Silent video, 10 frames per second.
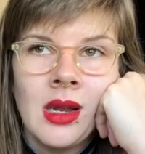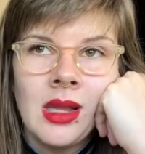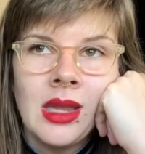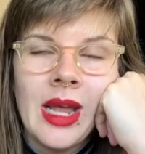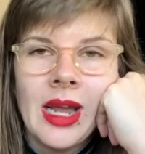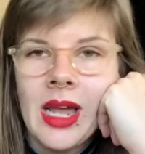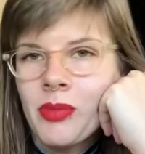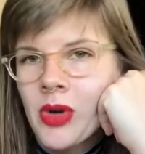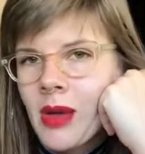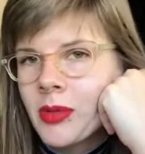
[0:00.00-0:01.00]
like I'd
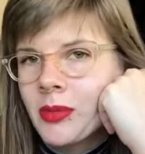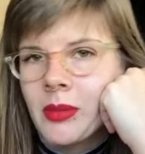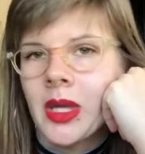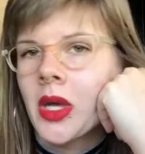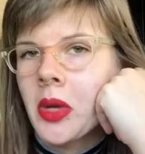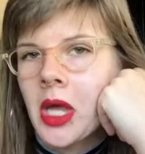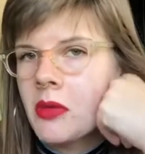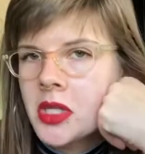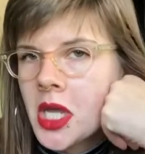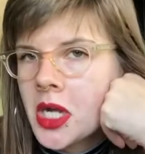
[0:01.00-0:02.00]
probably be okay
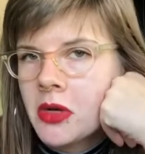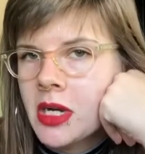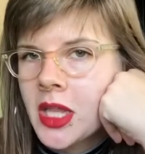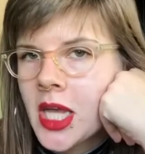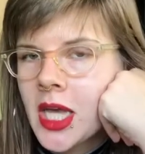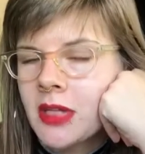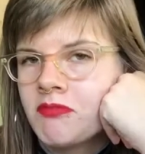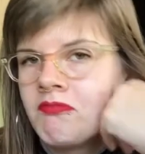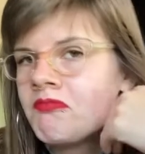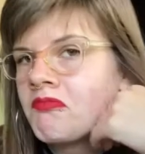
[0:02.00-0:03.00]
with getting rid of that.
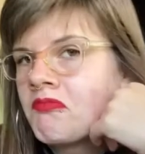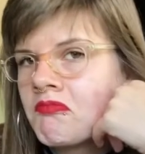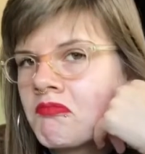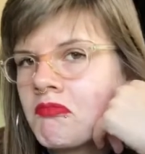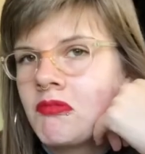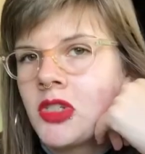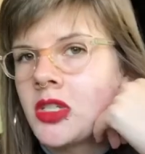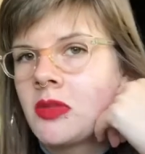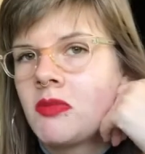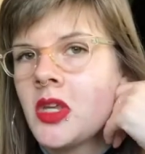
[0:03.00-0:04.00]
Just,
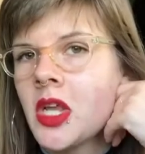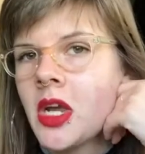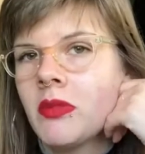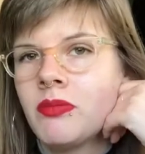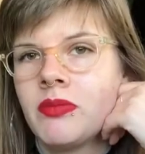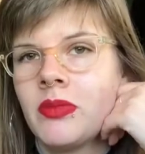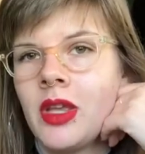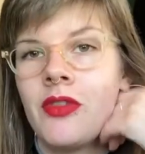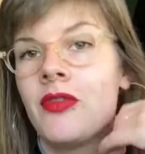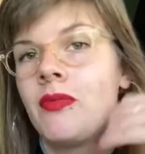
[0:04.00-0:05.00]

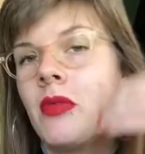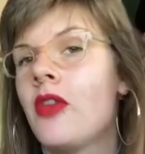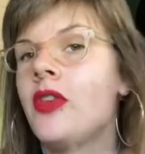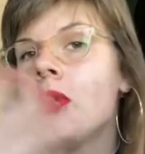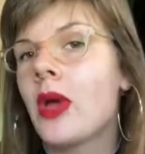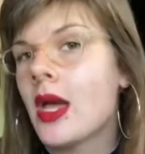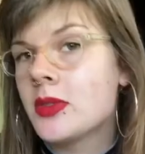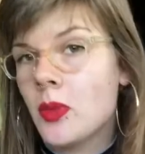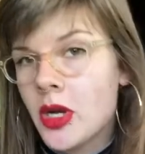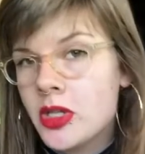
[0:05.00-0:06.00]
if you guys
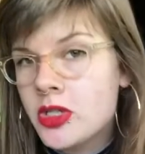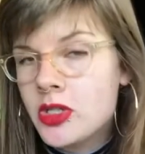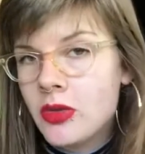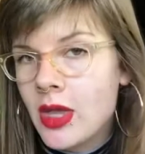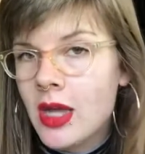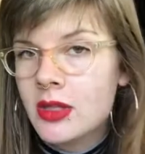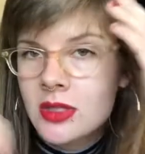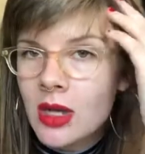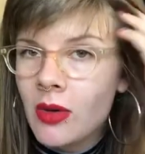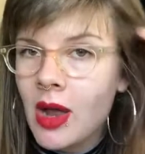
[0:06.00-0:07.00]
wanted to do that.
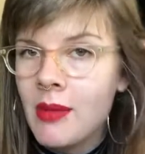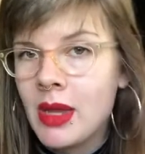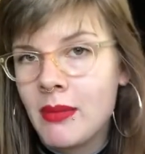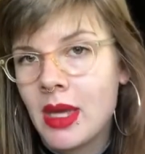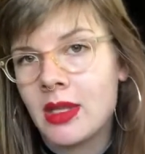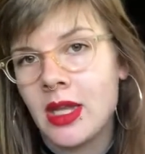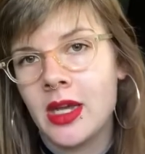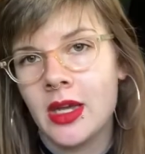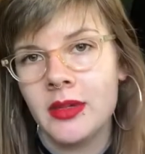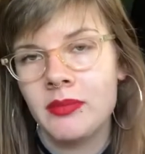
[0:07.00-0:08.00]
So I might make like
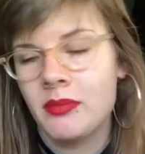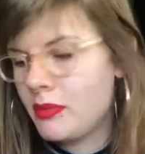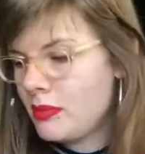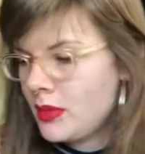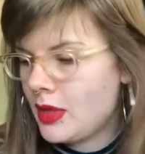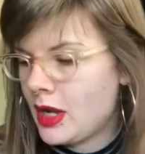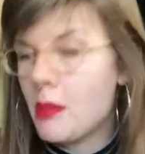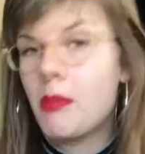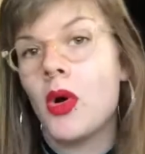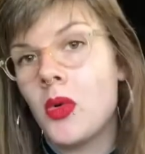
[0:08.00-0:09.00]
a
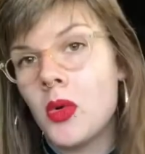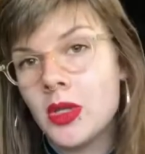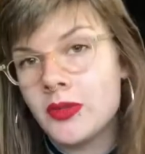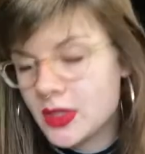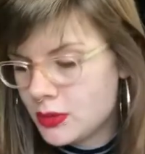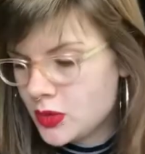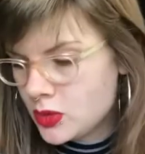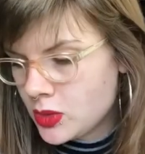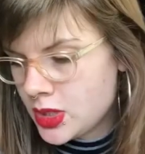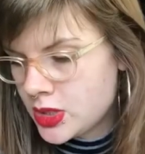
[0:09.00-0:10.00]
poll of some
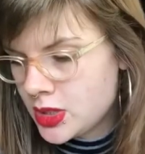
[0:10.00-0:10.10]
sort